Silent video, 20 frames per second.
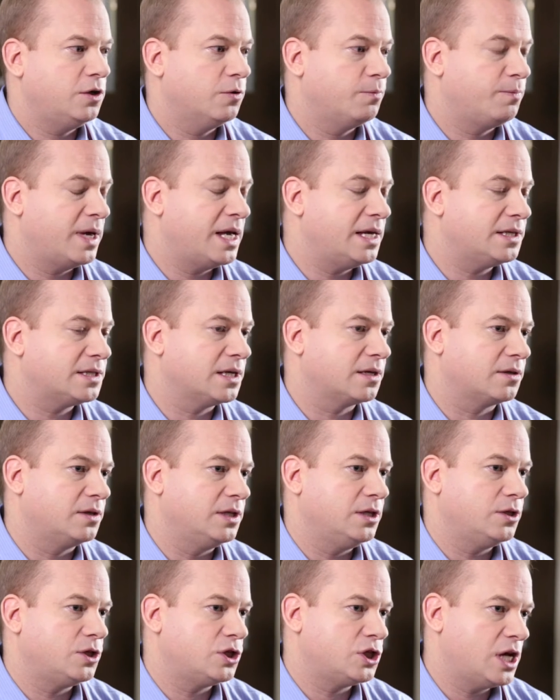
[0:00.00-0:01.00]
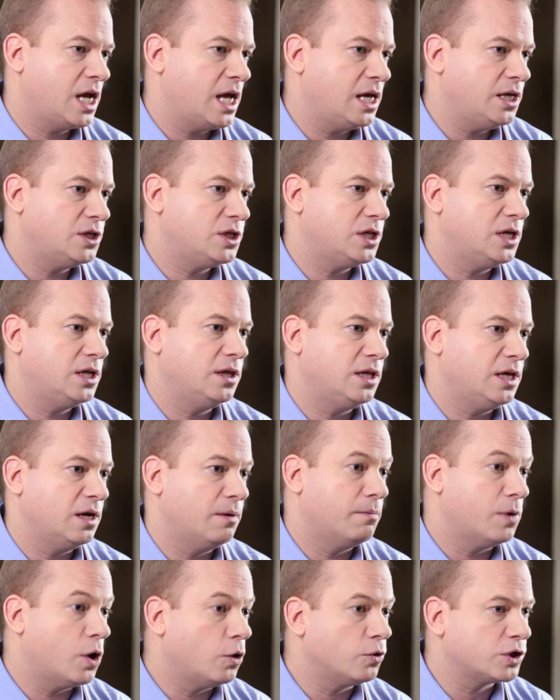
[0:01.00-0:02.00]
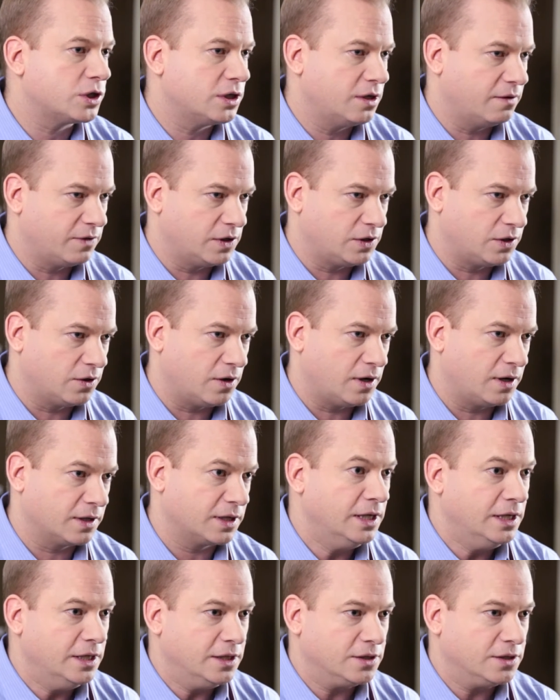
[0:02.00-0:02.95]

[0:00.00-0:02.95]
You're basically changing the emotion of the dog